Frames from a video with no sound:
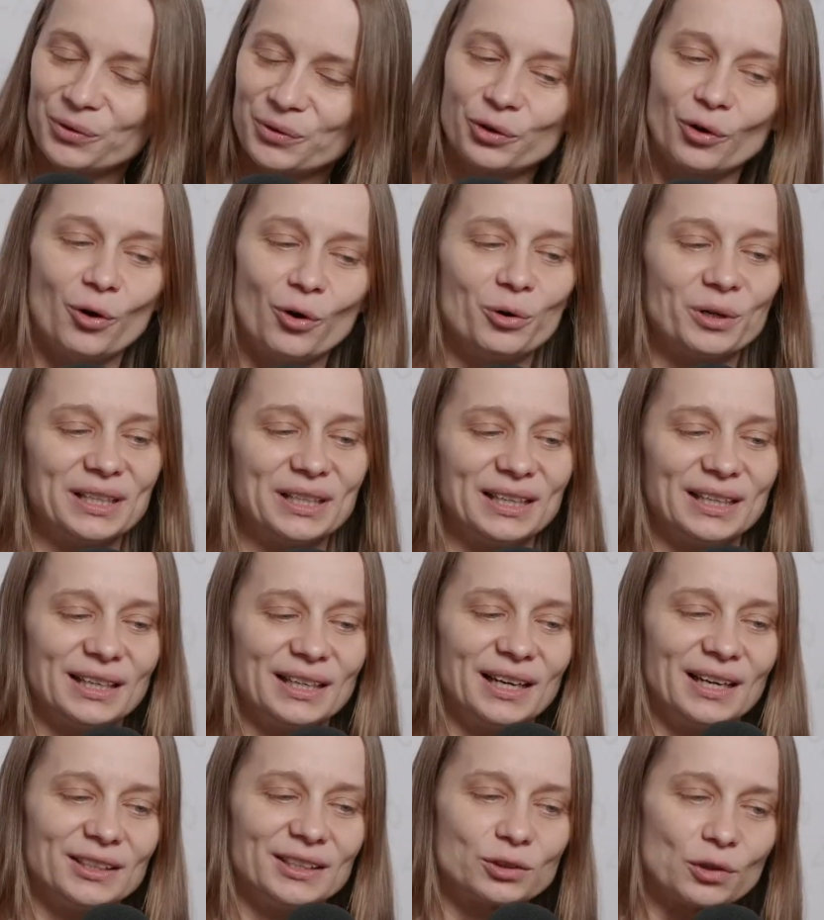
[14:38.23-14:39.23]
So
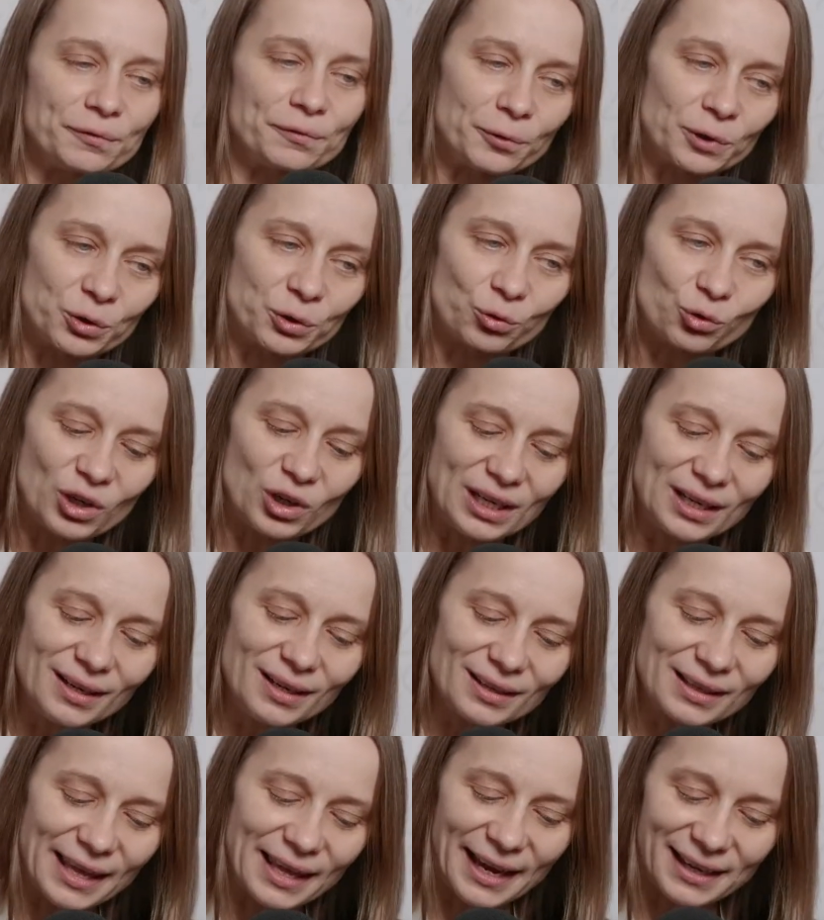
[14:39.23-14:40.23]
for the
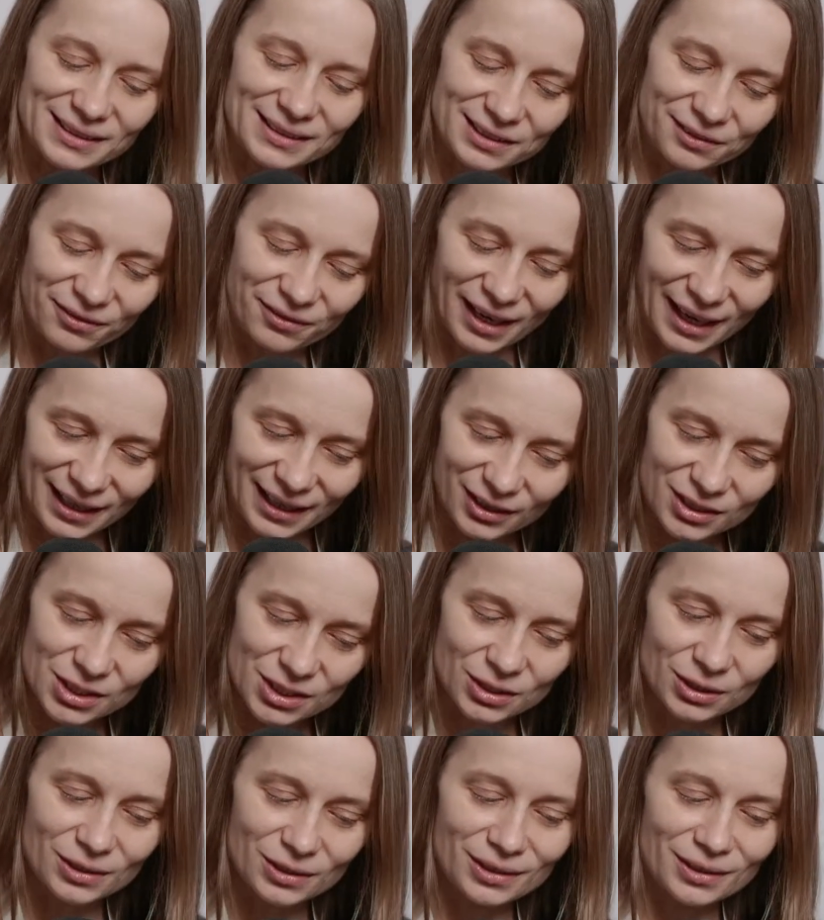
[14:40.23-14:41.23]
real
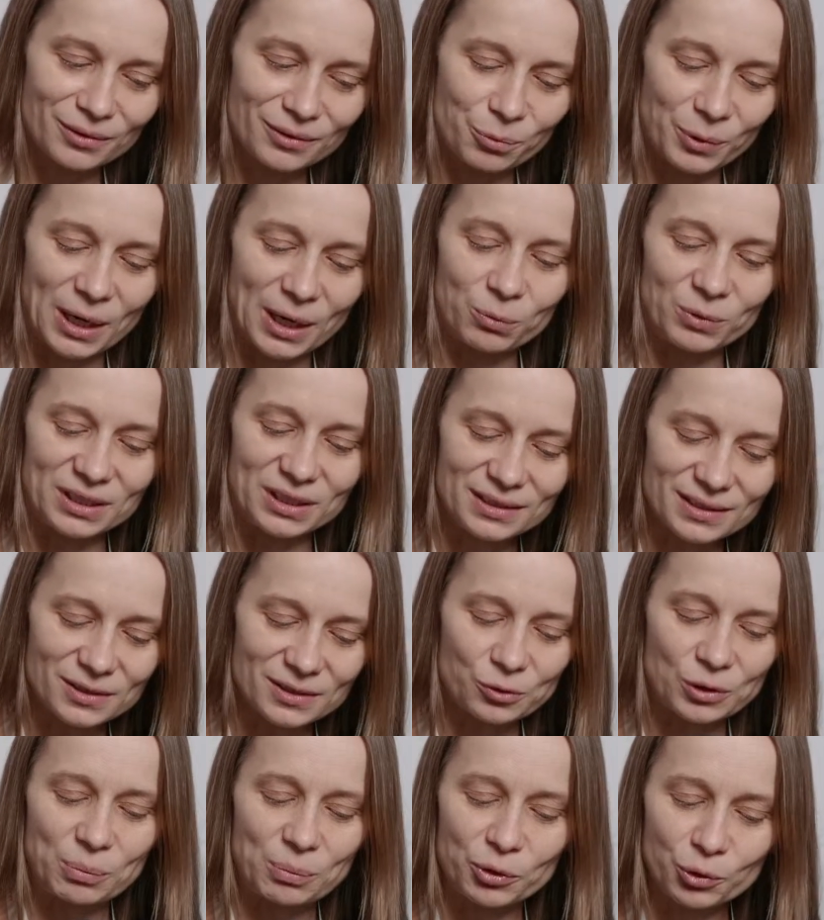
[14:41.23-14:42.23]
activation where we
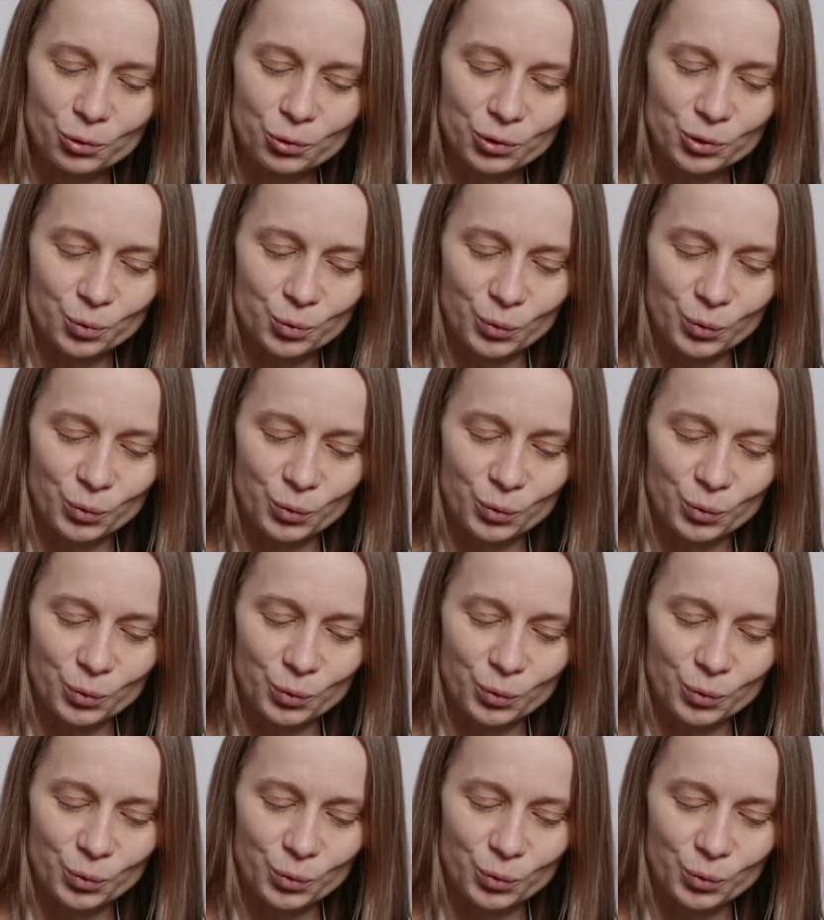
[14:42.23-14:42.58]
distribute,